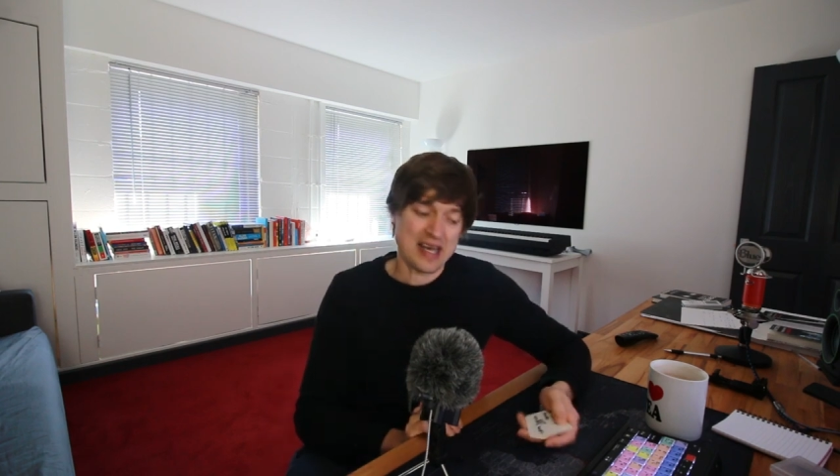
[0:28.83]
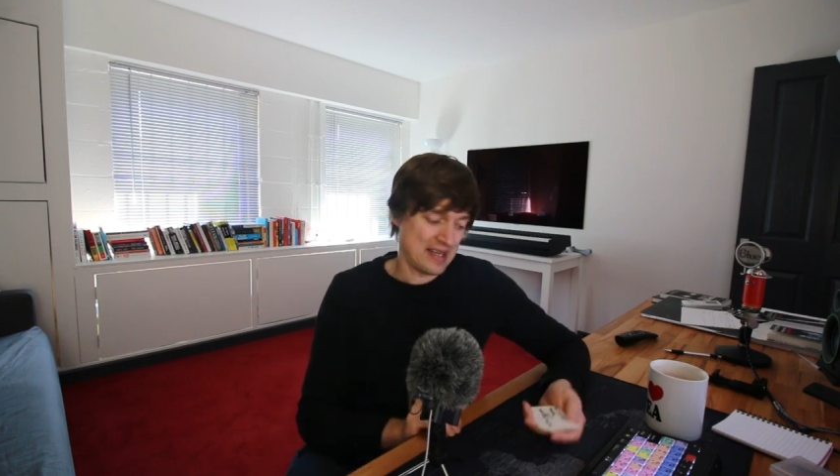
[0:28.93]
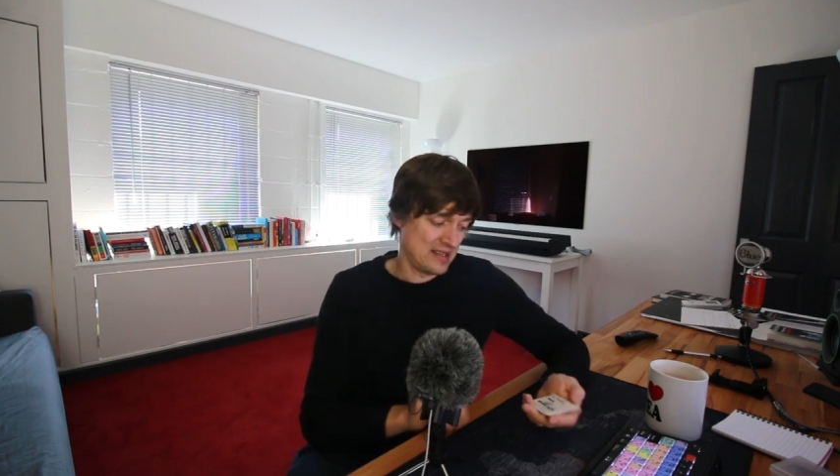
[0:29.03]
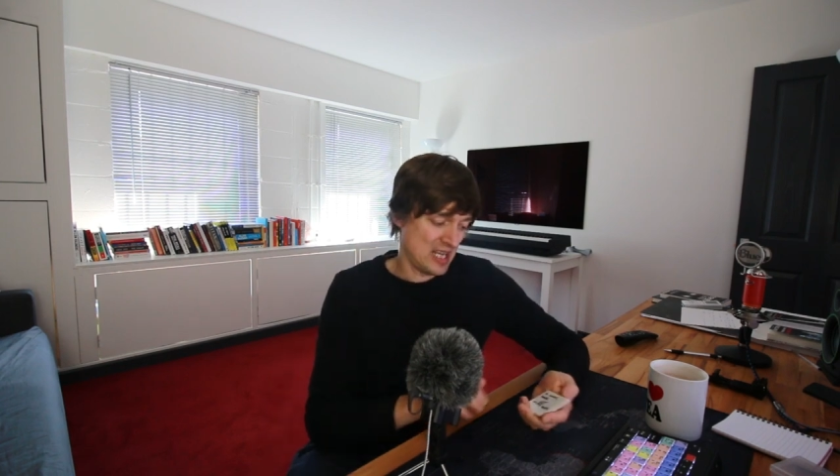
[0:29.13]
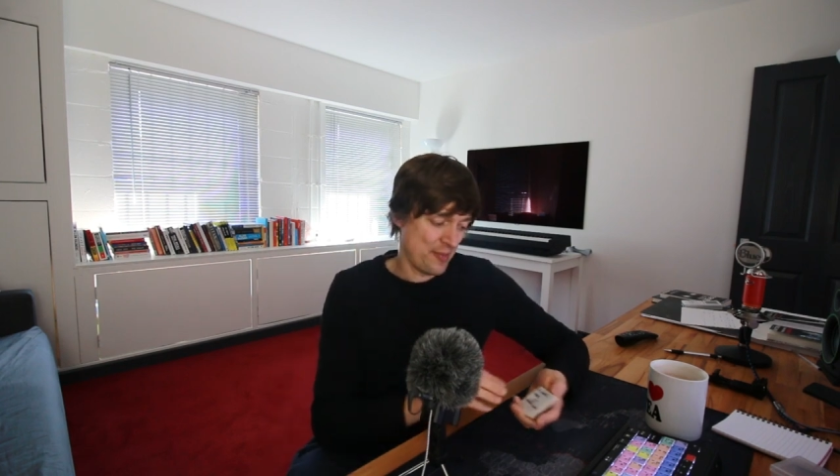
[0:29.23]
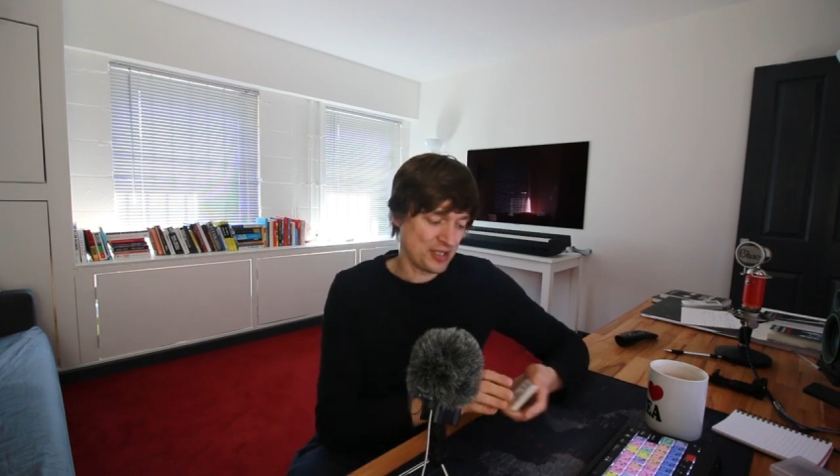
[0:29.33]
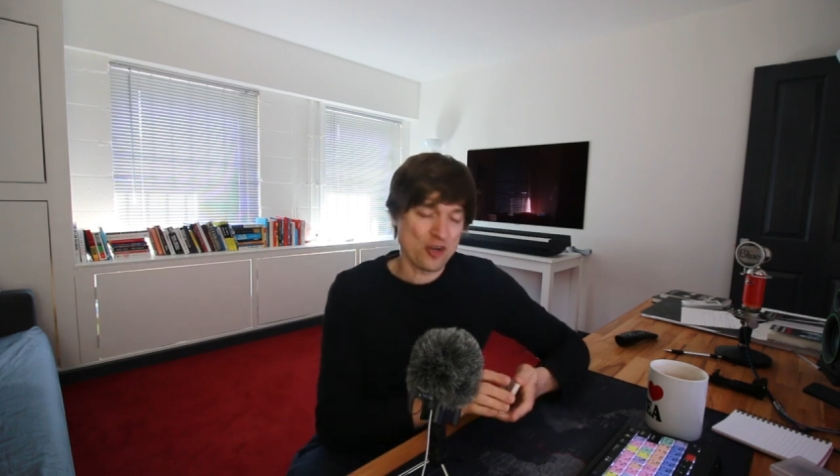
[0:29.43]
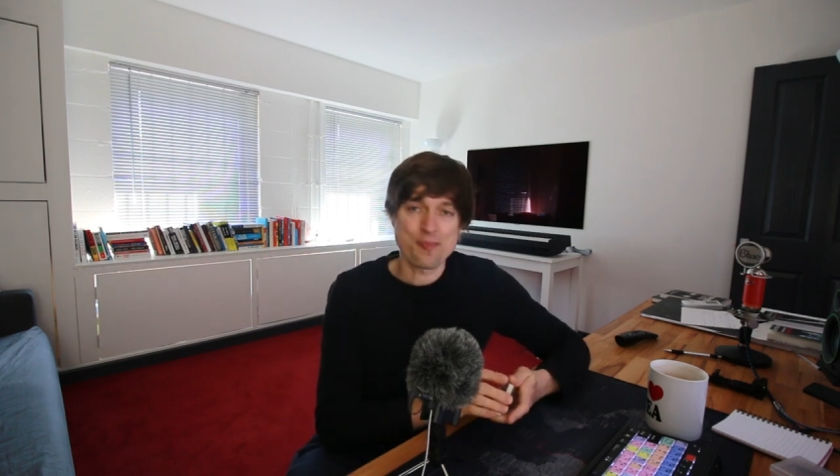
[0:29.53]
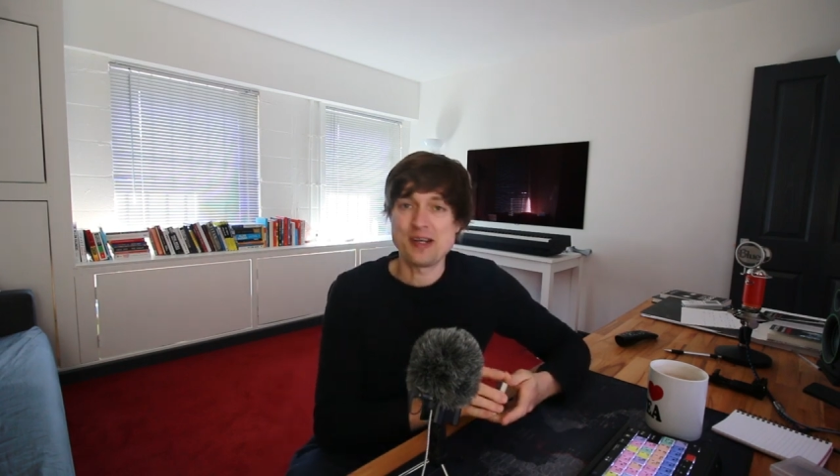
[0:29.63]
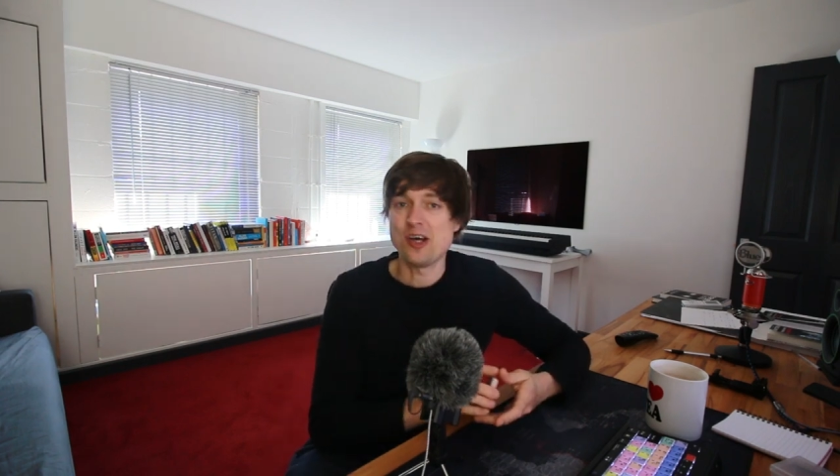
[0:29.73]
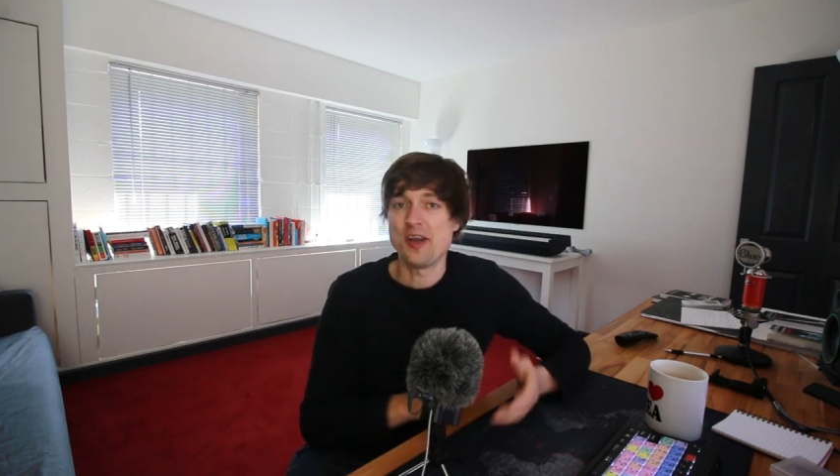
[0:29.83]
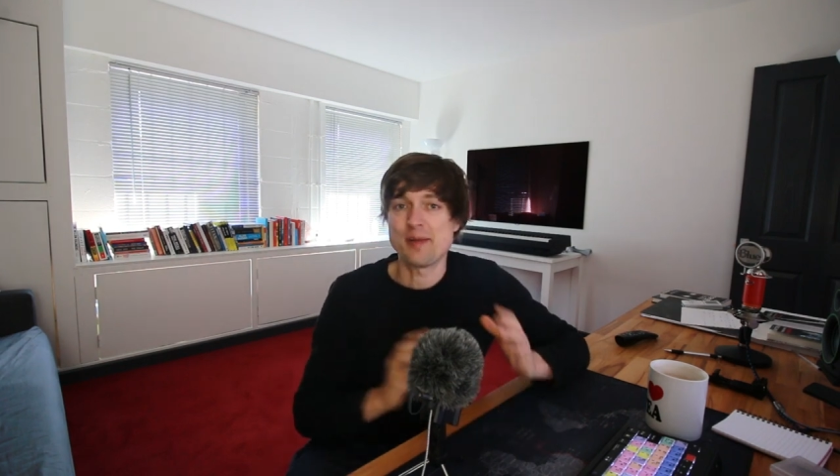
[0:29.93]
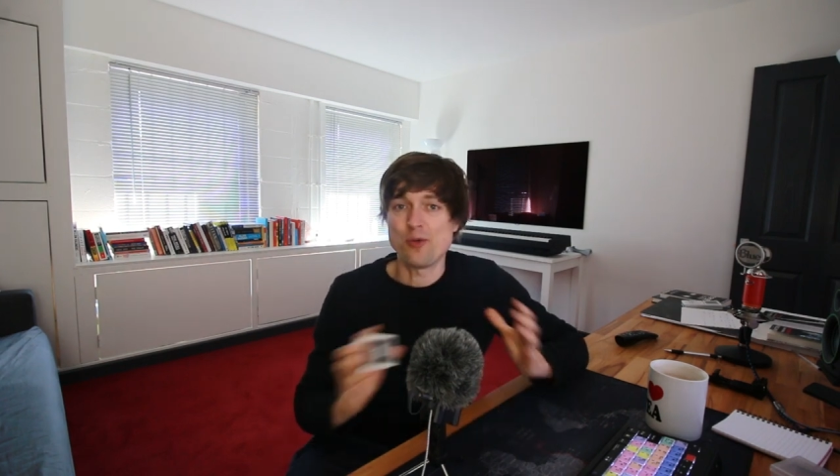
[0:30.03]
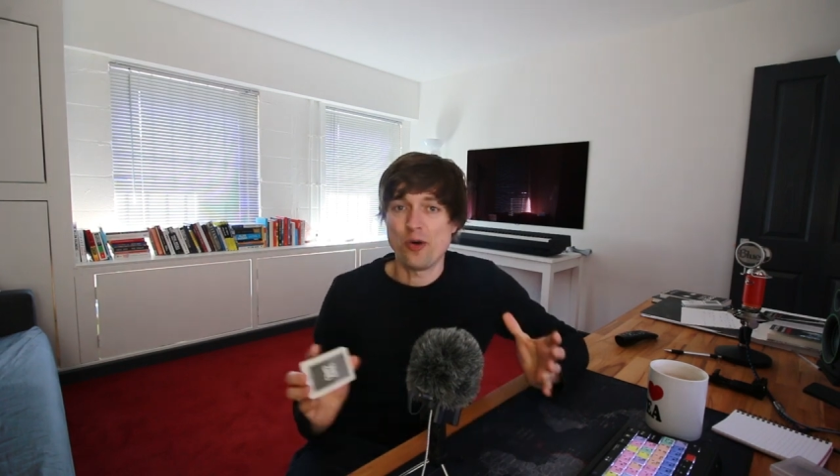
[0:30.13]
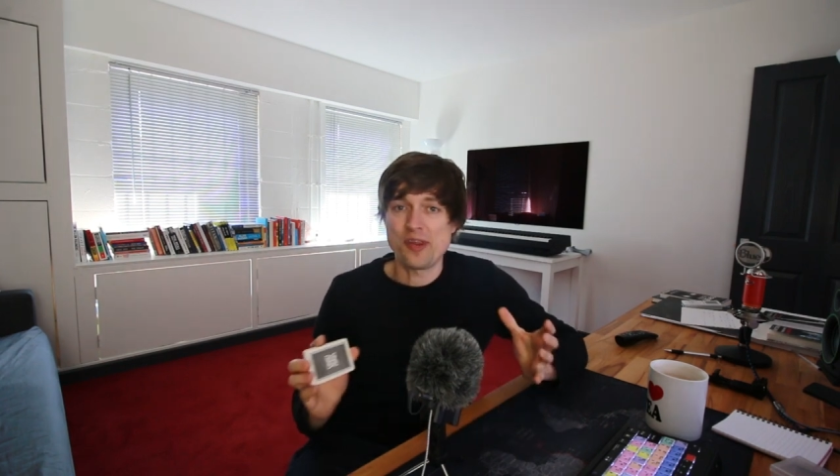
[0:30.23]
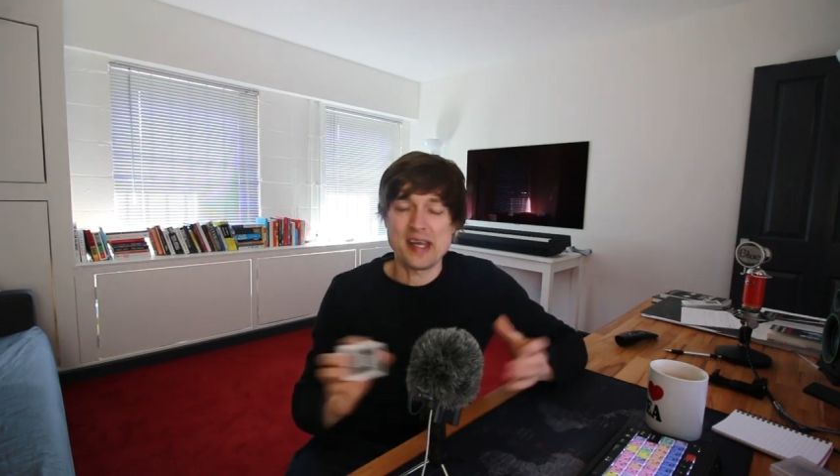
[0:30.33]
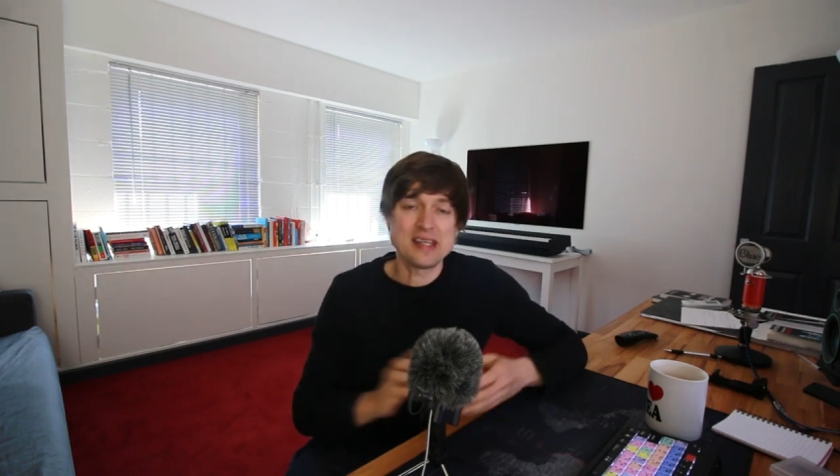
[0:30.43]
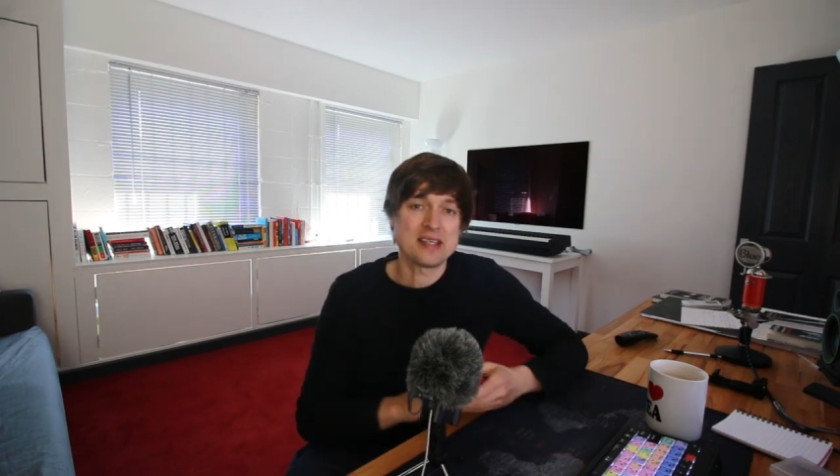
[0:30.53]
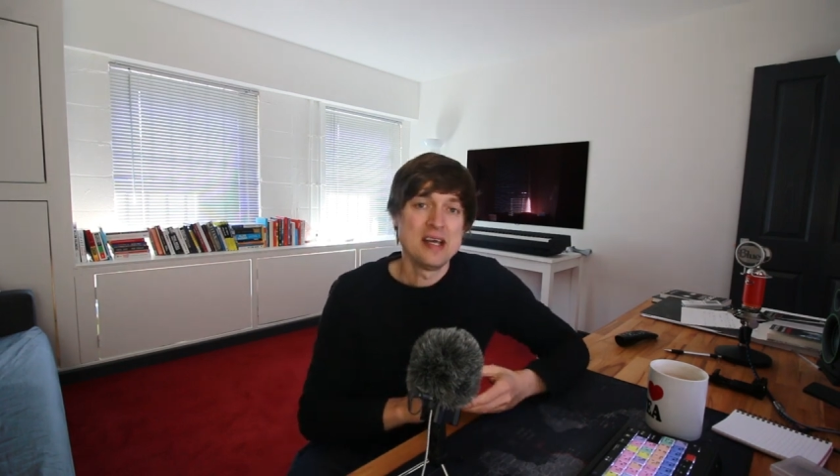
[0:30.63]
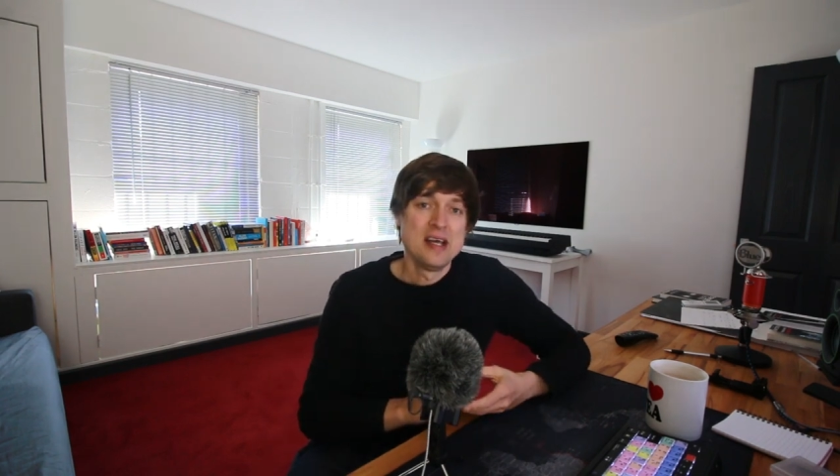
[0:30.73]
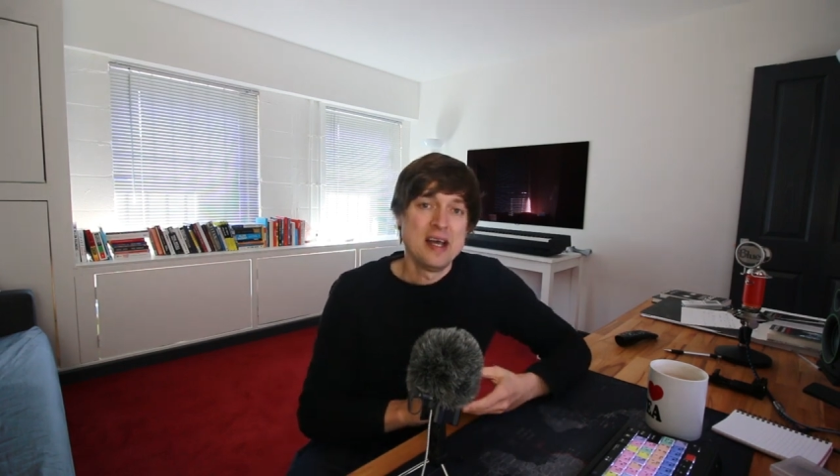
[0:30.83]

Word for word: And um, as I've been learning more of these,